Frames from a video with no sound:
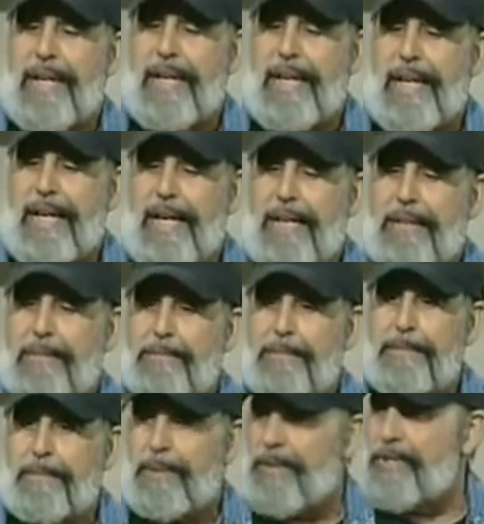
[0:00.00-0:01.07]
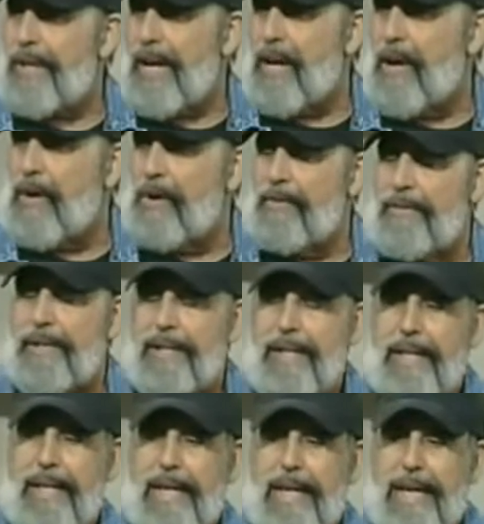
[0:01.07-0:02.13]
the police got a hold of it.
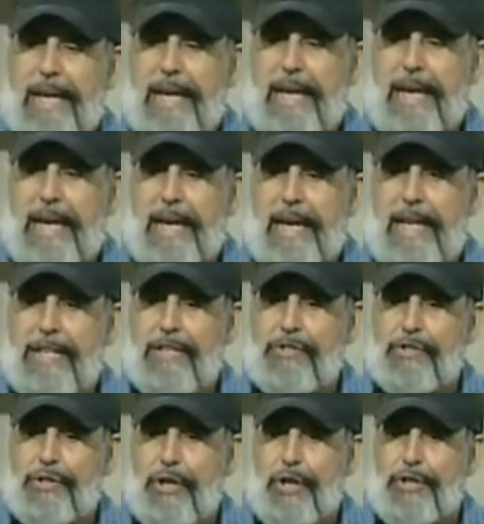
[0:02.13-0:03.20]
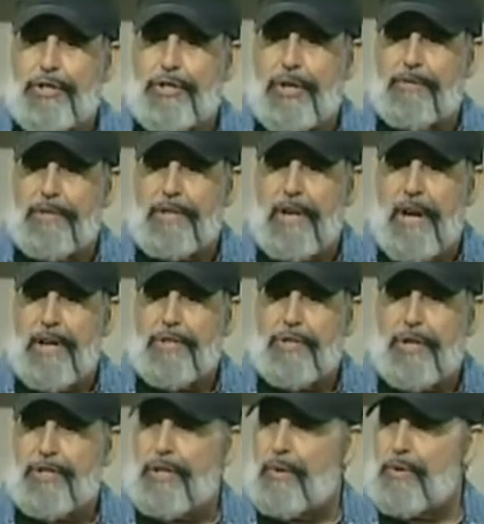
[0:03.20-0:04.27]
And this judge, a retired
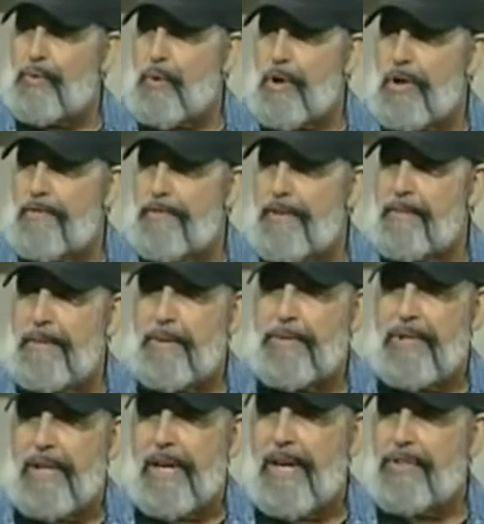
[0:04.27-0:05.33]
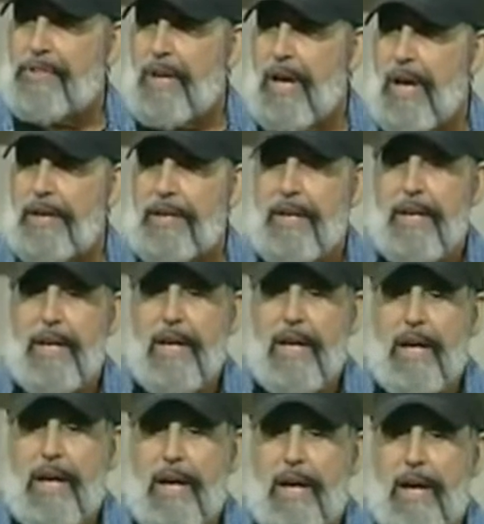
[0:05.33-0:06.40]
judge, I was working for them. He was a liaison
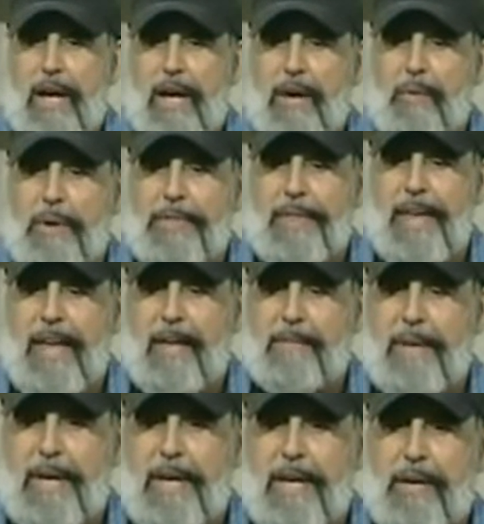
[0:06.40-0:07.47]
with them, and he